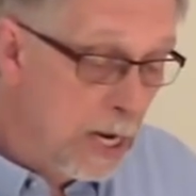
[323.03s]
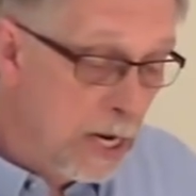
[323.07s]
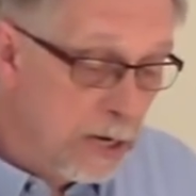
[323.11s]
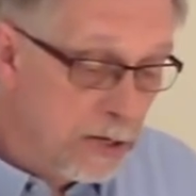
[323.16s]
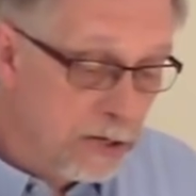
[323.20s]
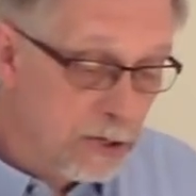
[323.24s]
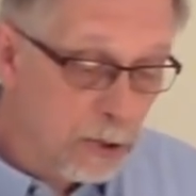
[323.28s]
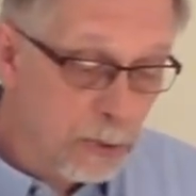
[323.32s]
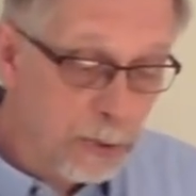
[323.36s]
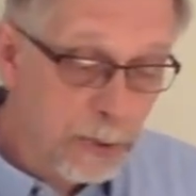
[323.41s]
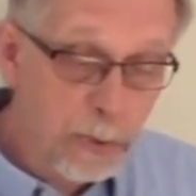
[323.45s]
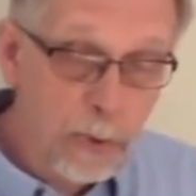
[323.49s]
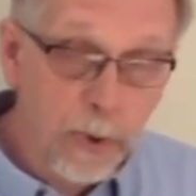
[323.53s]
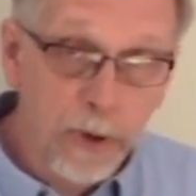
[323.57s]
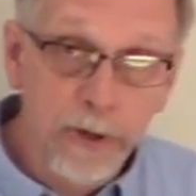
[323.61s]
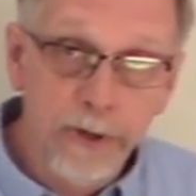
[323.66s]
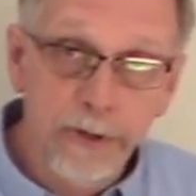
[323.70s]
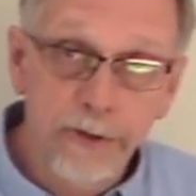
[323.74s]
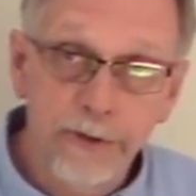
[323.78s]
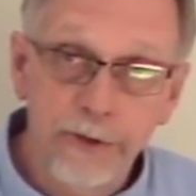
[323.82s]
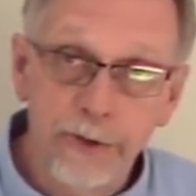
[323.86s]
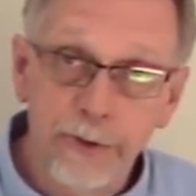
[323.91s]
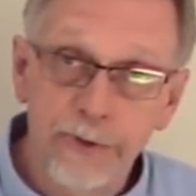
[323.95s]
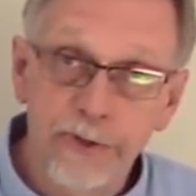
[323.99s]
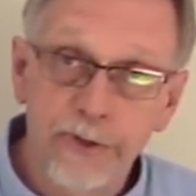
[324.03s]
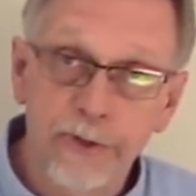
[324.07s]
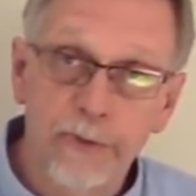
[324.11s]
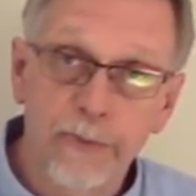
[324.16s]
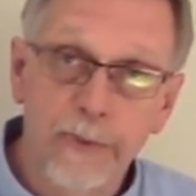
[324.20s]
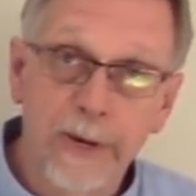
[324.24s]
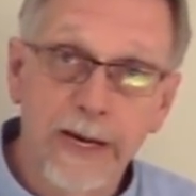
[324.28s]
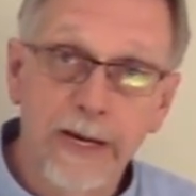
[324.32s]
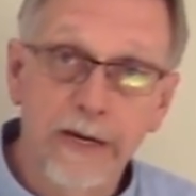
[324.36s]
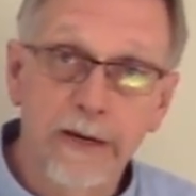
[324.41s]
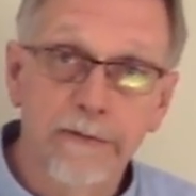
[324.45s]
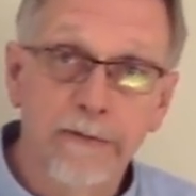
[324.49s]
So we wanted to use a
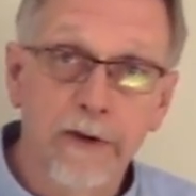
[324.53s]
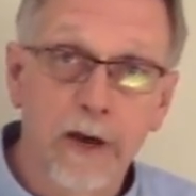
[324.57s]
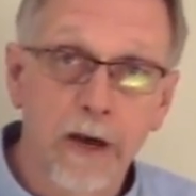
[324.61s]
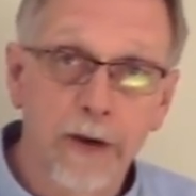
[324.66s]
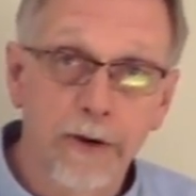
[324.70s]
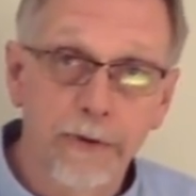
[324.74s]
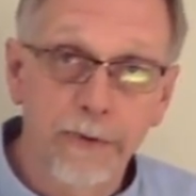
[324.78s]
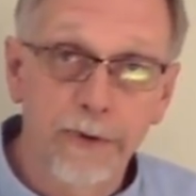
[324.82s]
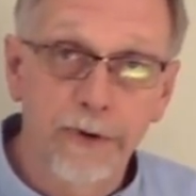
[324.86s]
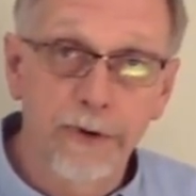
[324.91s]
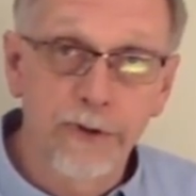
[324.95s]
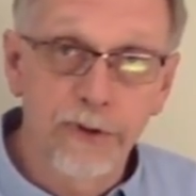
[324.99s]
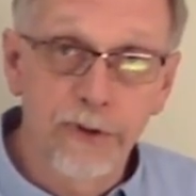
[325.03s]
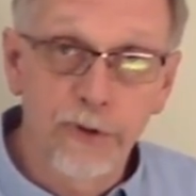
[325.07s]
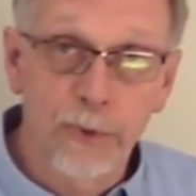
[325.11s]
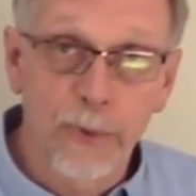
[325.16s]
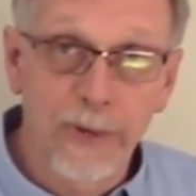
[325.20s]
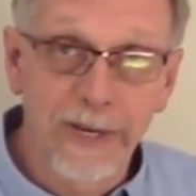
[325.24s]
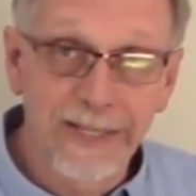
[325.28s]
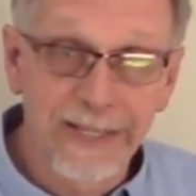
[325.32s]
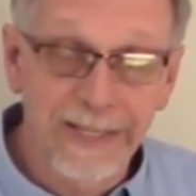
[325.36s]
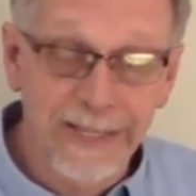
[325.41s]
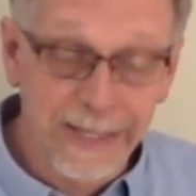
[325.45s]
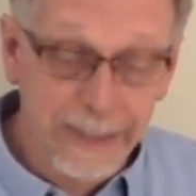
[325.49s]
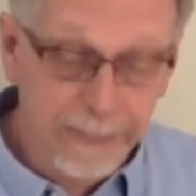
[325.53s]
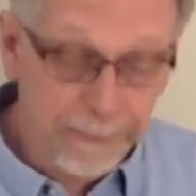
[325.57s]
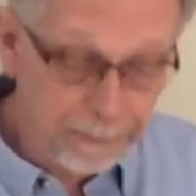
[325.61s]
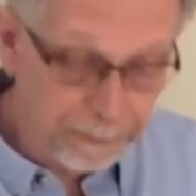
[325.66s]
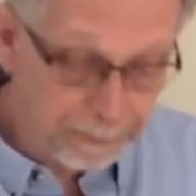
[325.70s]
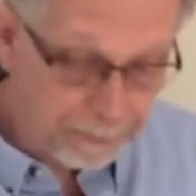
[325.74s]
rate of 120.